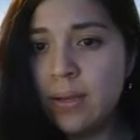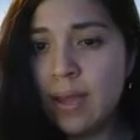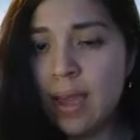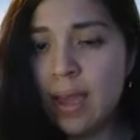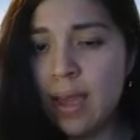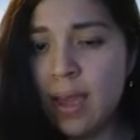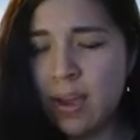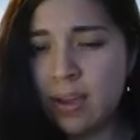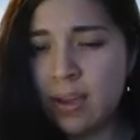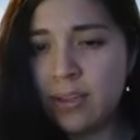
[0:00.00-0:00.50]

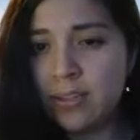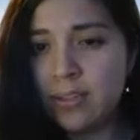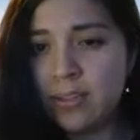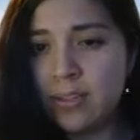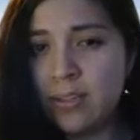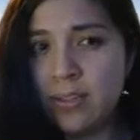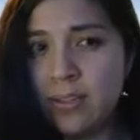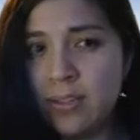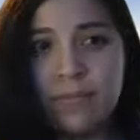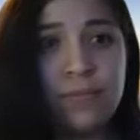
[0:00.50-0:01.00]

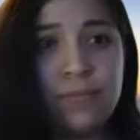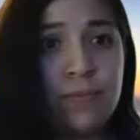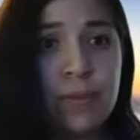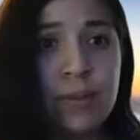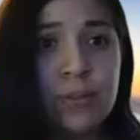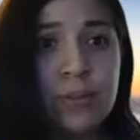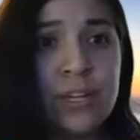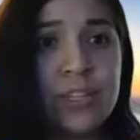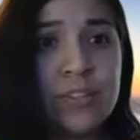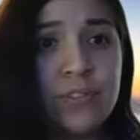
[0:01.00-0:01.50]
And
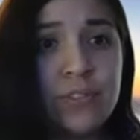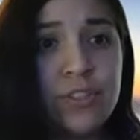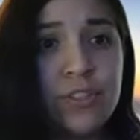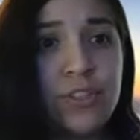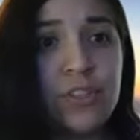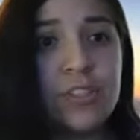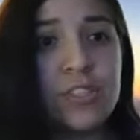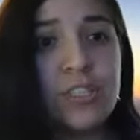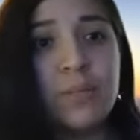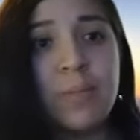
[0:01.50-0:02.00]
transfer
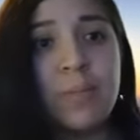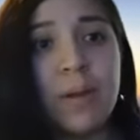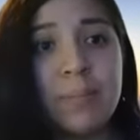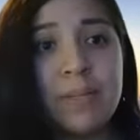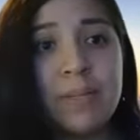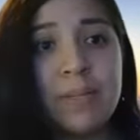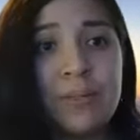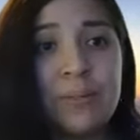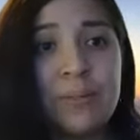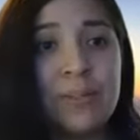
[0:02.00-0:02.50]
students, you might
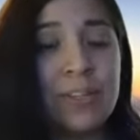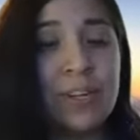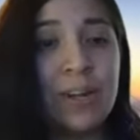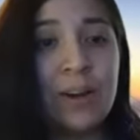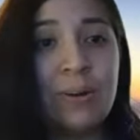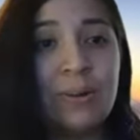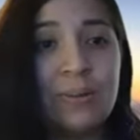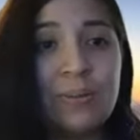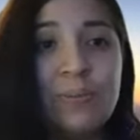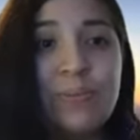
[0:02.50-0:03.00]
be
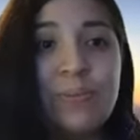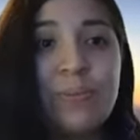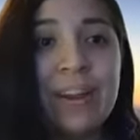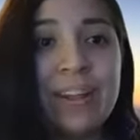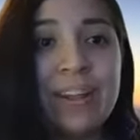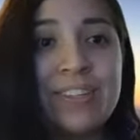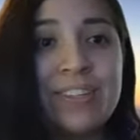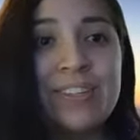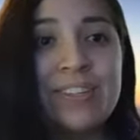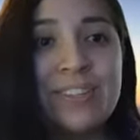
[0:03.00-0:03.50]

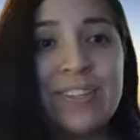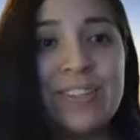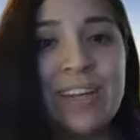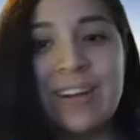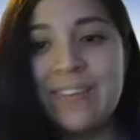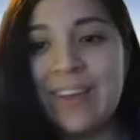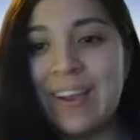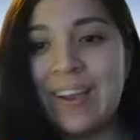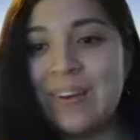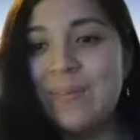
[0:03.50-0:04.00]
ready to do
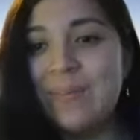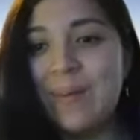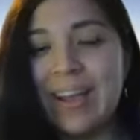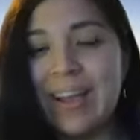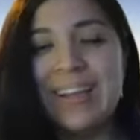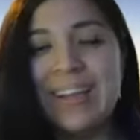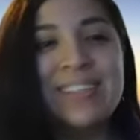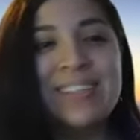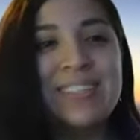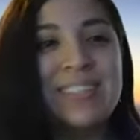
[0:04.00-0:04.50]
that right
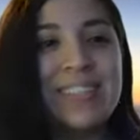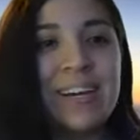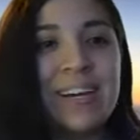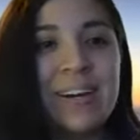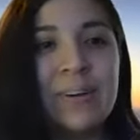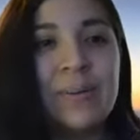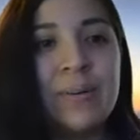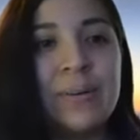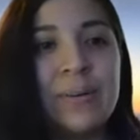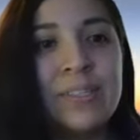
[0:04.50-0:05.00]
away.
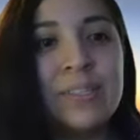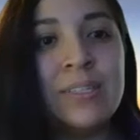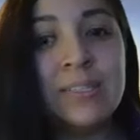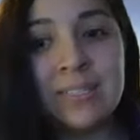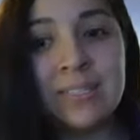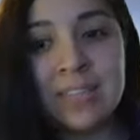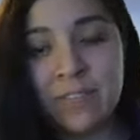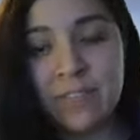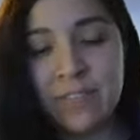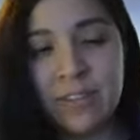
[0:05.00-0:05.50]
So
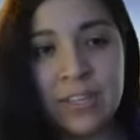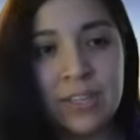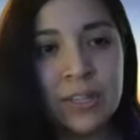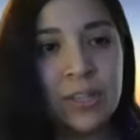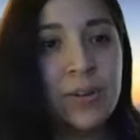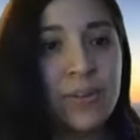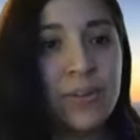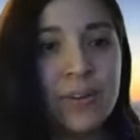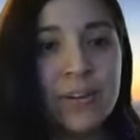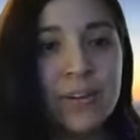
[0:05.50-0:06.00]
definitely the
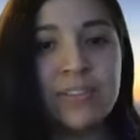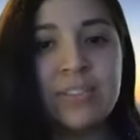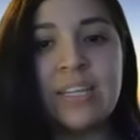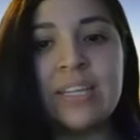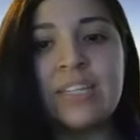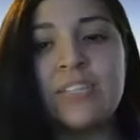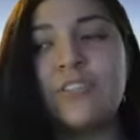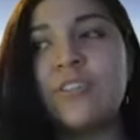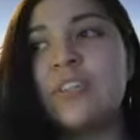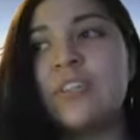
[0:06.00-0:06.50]
Career
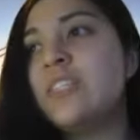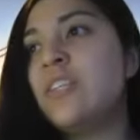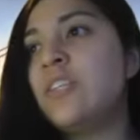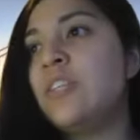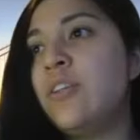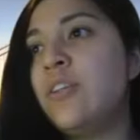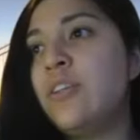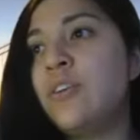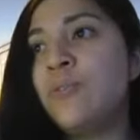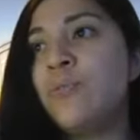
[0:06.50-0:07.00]
Center is
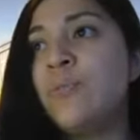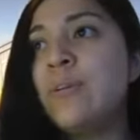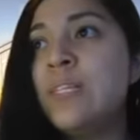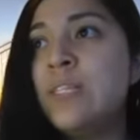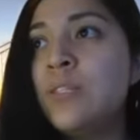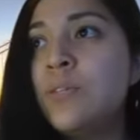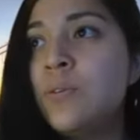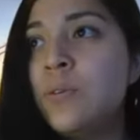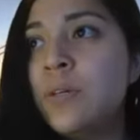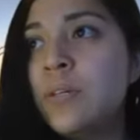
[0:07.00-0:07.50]
another
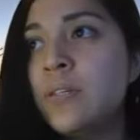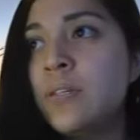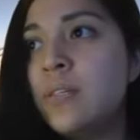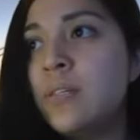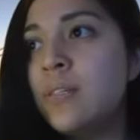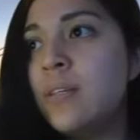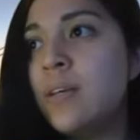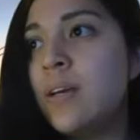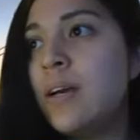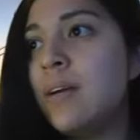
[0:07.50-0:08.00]

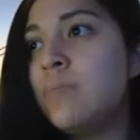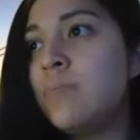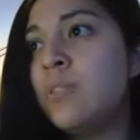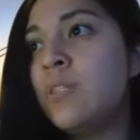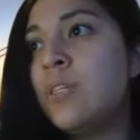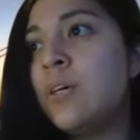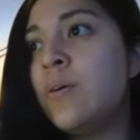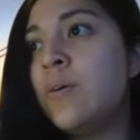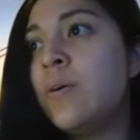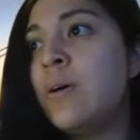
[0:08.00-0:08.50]
resource.
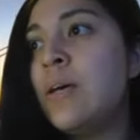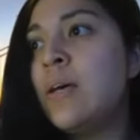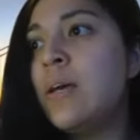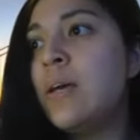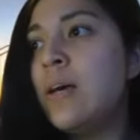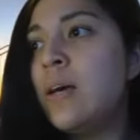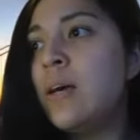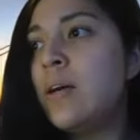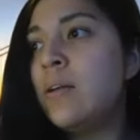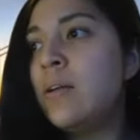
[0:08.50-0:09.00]
So
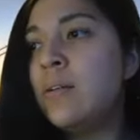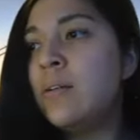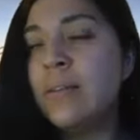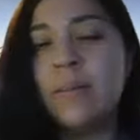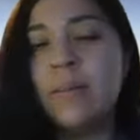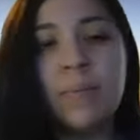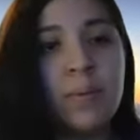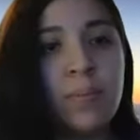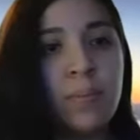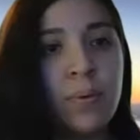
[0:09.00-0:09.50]
let
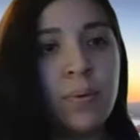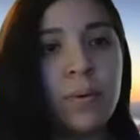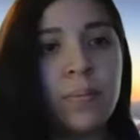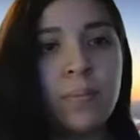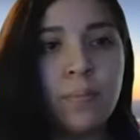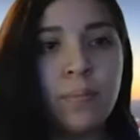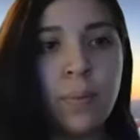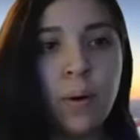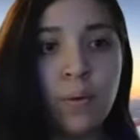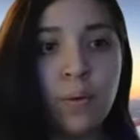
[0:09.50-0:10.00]
me put
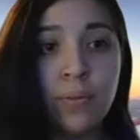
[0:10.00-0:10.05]
both